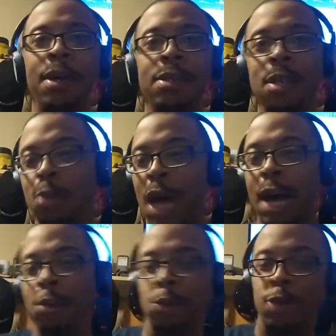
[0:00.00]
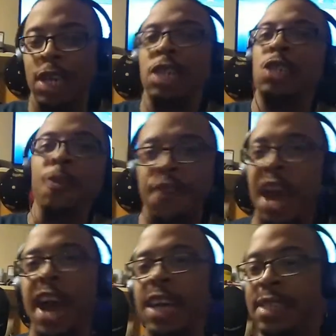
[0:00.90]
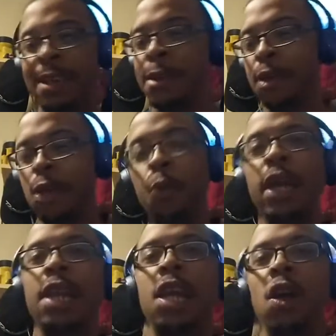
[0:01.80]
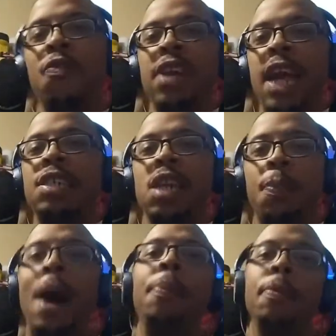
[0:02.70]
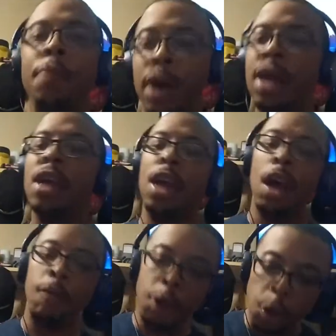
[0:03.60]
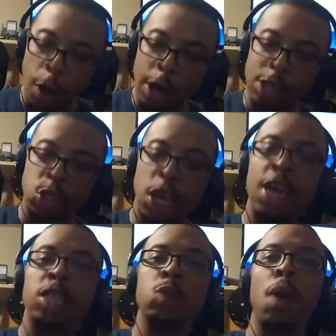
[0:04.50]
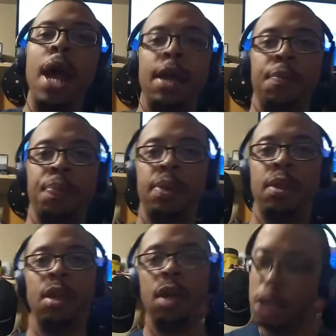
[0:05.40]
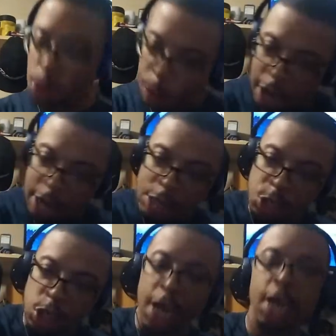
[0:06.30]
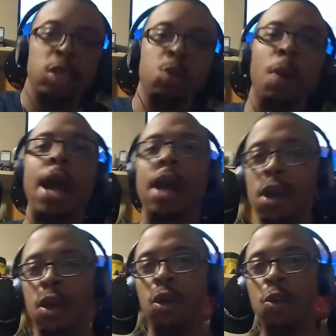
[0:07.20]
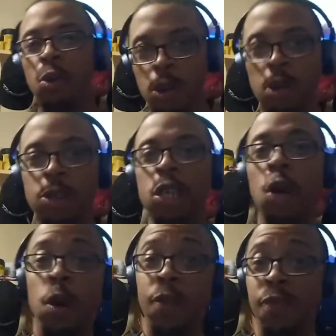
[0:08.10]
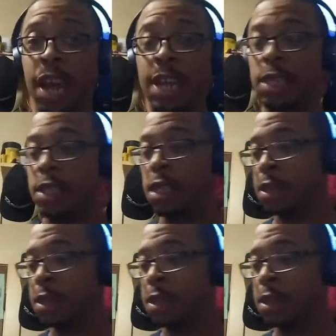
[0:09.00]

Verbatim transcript: Sometimes you did it too fast you will not get the notification to pop up. But if you do it just right, you wait it just right, you'll see your notifications.